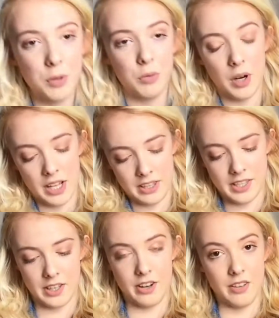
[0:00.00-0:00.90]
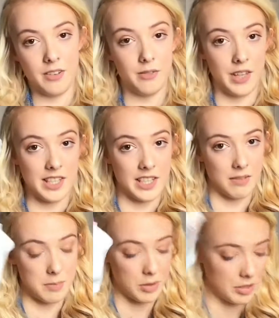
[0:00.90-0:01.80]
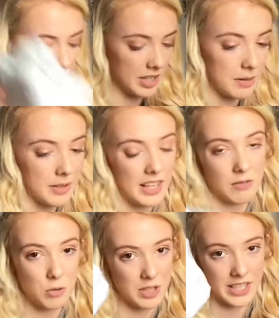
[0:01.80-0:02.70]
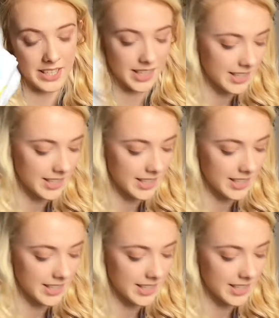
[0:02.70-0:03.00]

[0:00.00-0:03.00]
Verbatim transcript: bought one, so there's another poncho in here, but they're all the exact